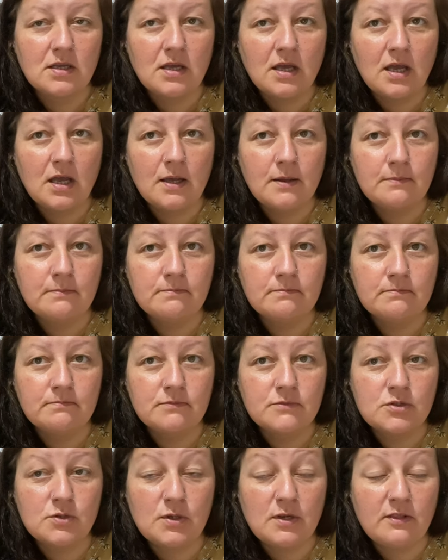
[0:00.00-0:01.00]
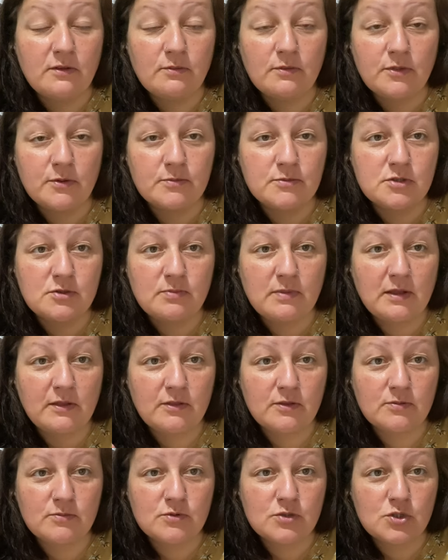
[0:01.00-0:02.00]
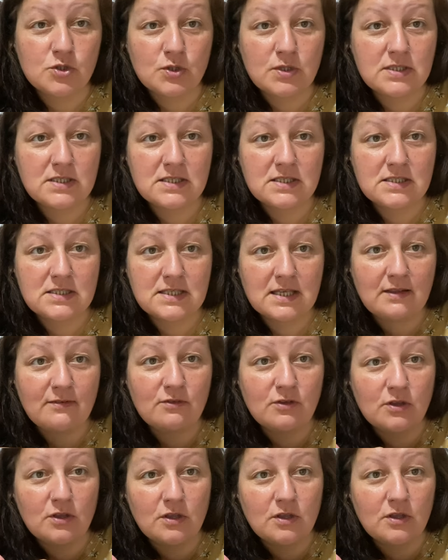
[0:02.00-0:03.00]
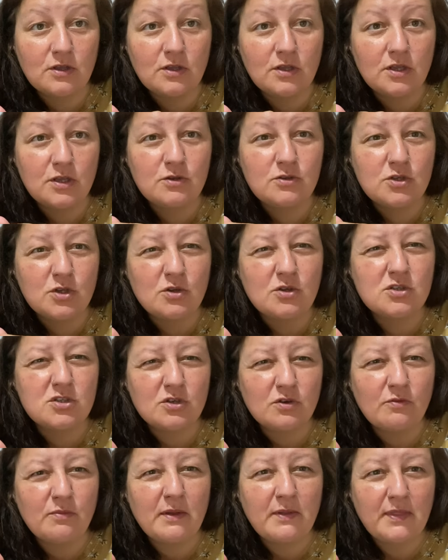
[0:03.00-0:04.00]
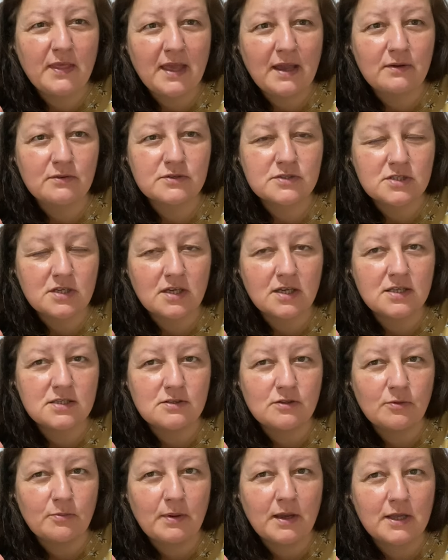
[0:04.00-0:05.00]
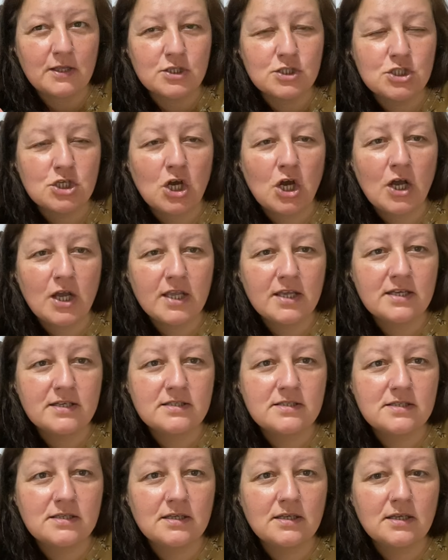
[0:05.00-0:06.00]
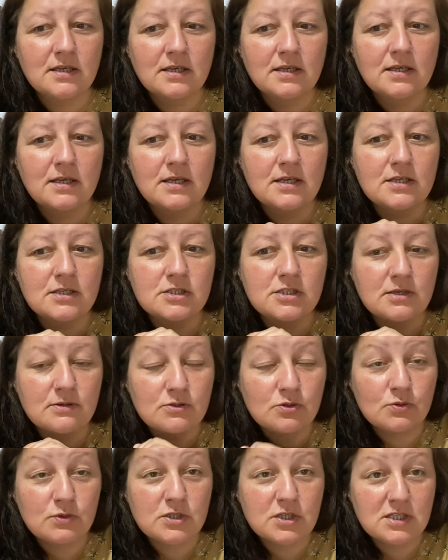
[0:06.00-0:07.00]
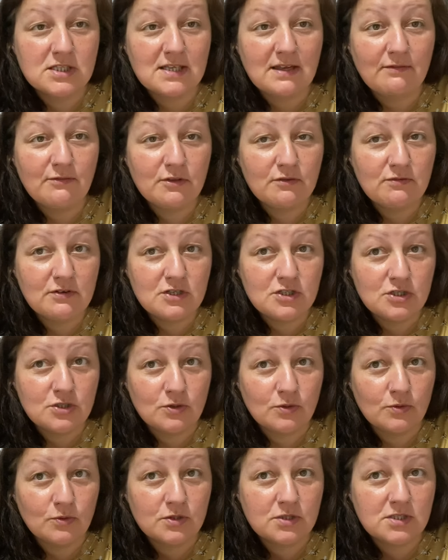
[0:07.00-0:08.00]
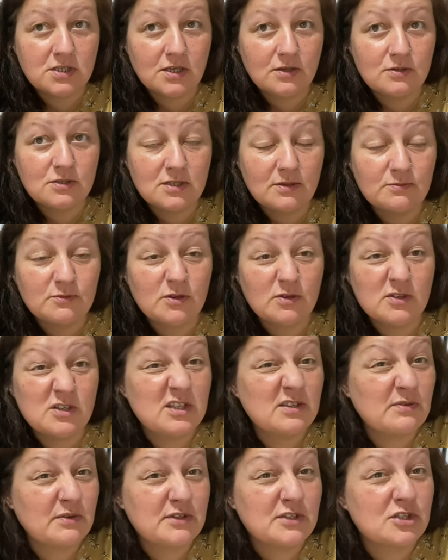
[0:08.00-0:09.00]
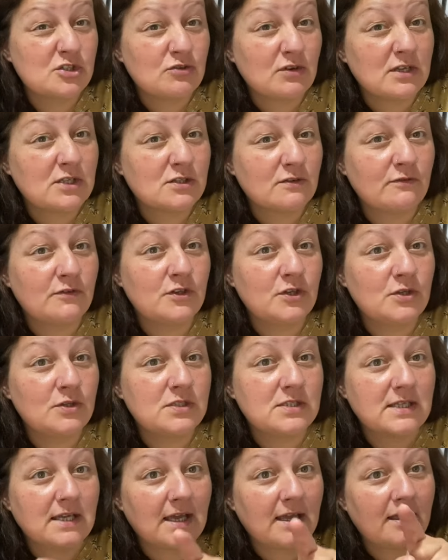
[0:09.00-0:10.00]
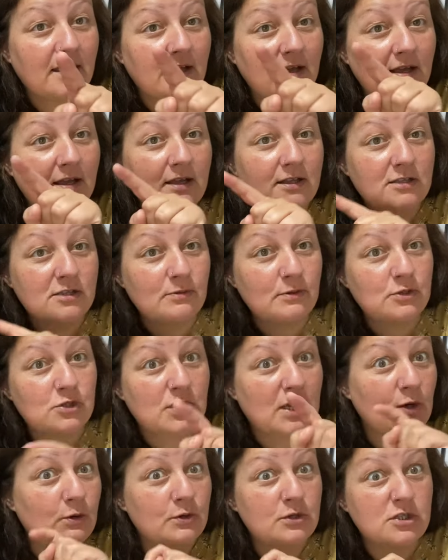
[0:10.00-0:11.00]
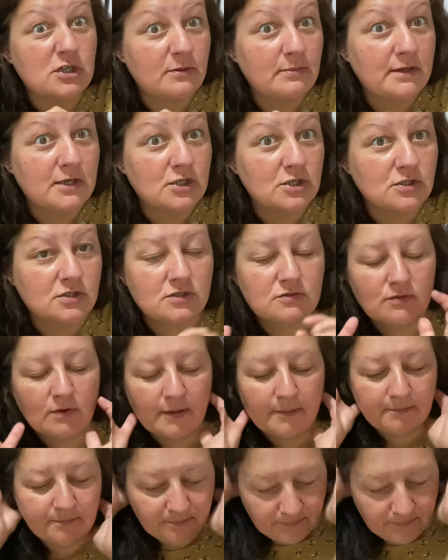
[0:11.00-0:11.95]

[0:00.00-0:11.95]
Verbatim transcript: um, do anything with them to make them solid and safe, you do sort of make the outside of the pattern tired. So it's always good to have the original. So sometimes you want to trace off a new set to make sure you get all your dimensions right.